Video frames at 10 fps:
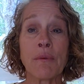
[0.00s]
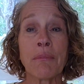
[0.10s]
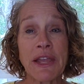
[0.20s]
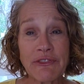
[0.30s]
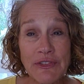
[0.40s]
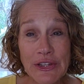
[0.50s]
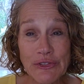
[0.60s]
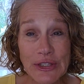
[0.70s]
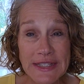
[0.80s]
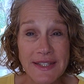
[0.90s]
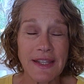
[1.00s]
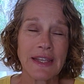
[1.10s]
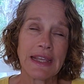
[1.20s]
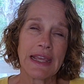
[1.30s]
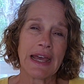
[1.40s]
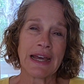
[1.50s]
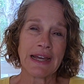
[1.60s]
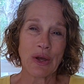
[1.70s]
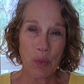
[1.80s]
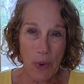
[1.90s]
My favorite
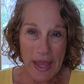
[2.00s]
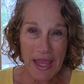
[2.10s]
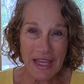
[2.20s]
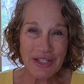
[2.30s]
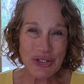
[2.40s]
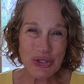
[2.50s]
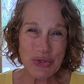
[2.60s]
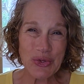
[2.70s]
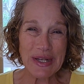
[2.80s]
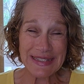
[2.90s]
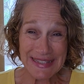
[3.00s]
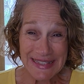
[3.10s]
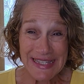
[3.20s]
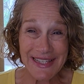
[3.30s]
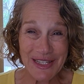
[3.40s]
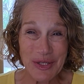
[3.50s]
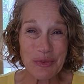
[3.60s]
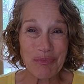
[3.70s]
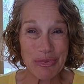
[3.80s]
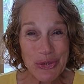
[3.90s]
way to seek
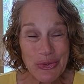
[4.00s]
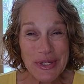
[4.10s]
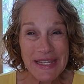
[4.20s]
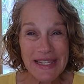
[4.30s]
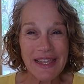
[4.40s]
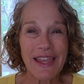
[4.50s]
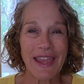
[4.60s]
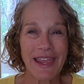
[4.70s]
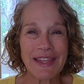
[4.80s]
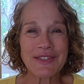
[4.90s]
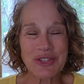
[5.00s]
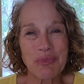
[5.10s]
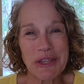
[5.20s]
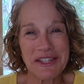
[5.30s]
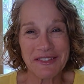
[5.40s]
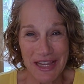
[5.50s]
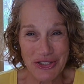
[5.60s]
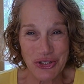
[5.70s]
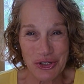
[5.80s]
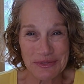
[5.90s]
beauty is to be in
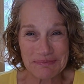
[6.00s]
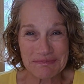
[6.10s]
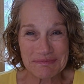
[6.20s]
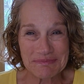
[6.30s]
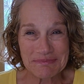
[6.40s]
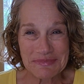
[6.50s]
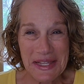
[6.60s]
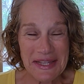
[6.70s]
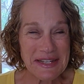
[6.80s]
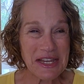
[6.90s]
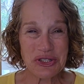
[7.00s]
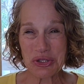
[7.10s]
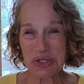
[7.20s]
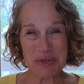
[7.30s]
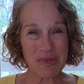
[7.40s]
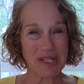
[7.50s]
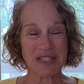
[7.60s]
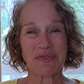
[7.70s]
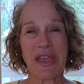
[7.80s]
nature. Nature to me is